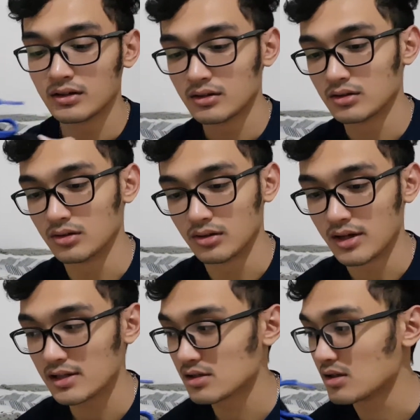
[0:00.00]
So
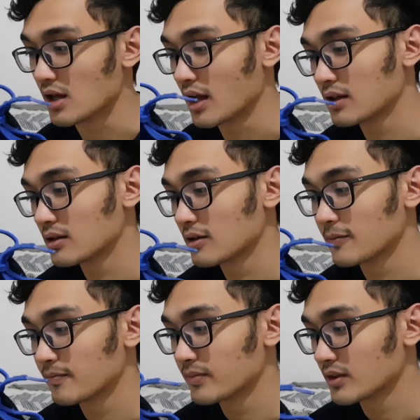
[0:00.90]
that's that.
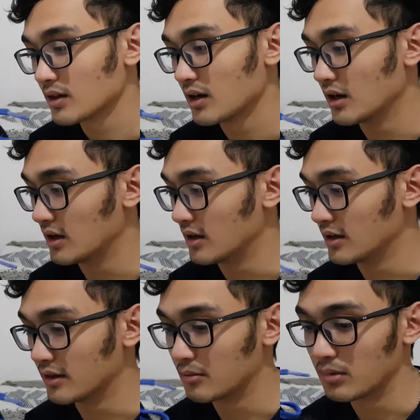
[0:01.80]

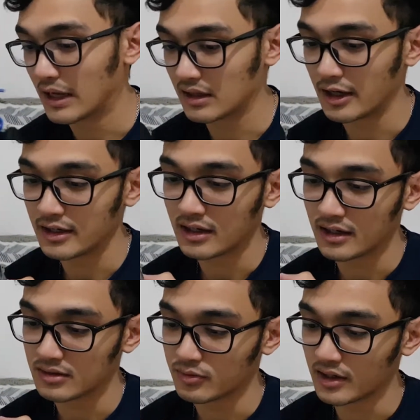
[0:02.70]
The black lining
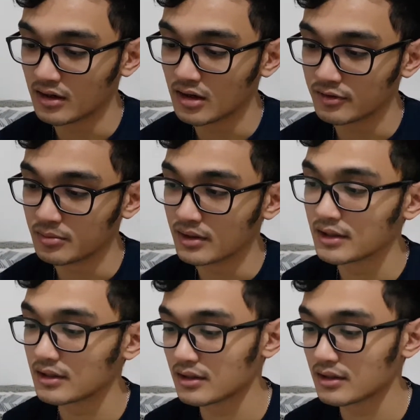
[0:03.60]
has faded off a bit.